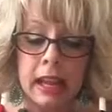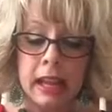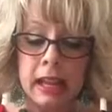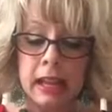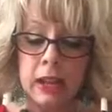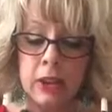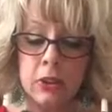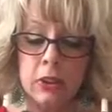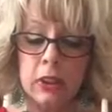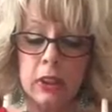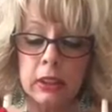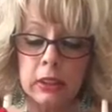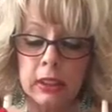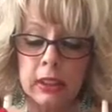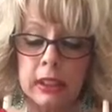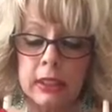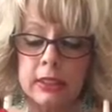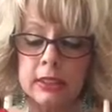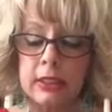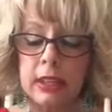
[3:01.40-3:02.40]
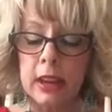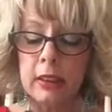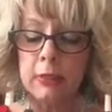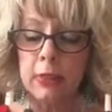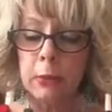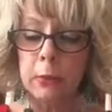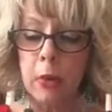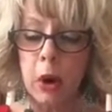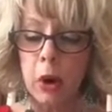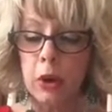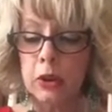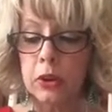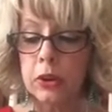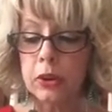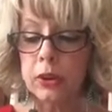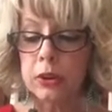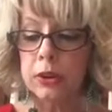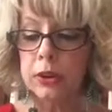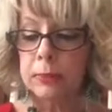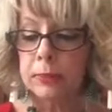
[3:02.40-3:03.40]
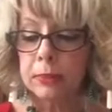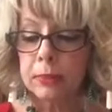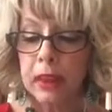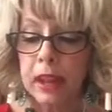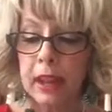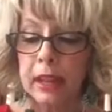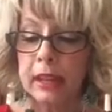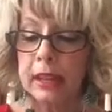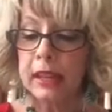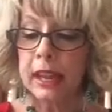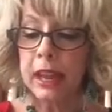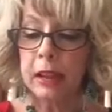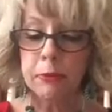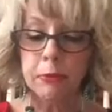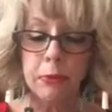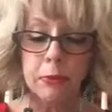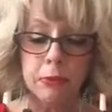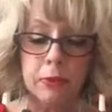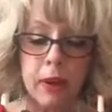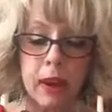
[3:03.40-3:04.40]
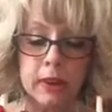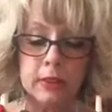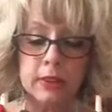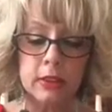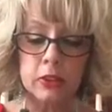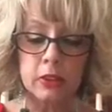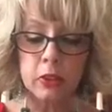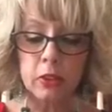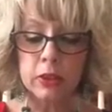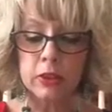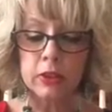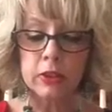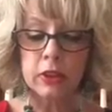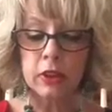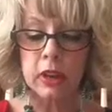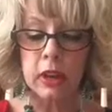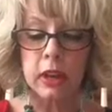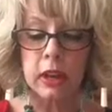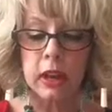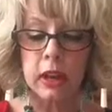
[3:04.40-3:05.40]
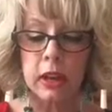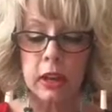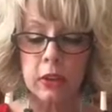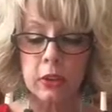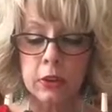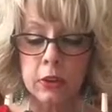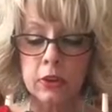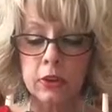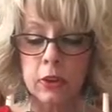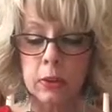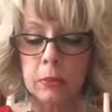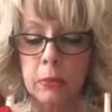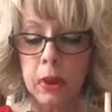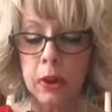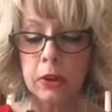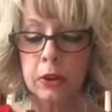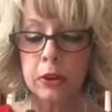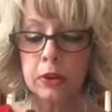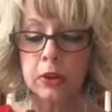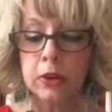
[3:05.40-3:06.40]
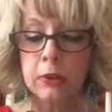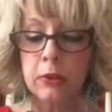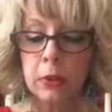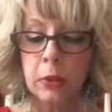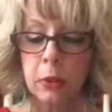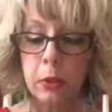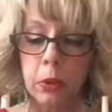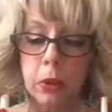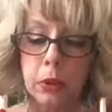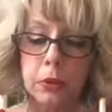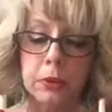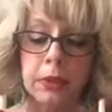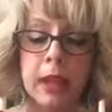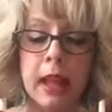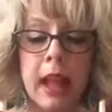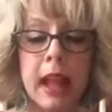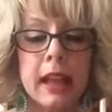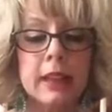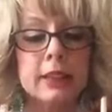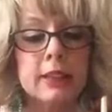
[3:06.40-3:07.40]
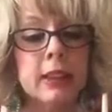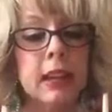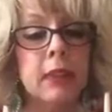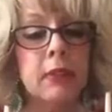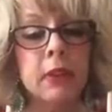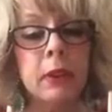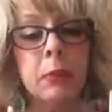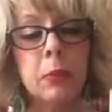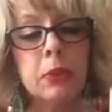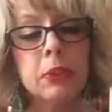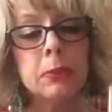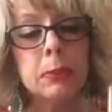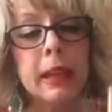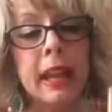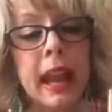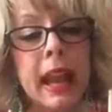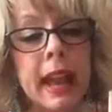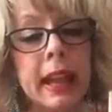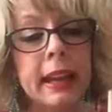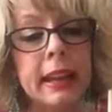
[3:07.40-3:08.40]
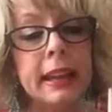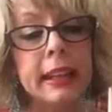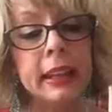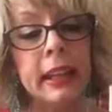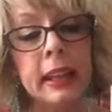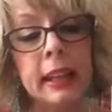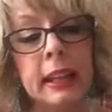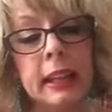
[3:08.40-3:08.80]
Here's a list of the martyrs. And it came from Fox's Christian Martyrs of the World. Stephen was beheaded.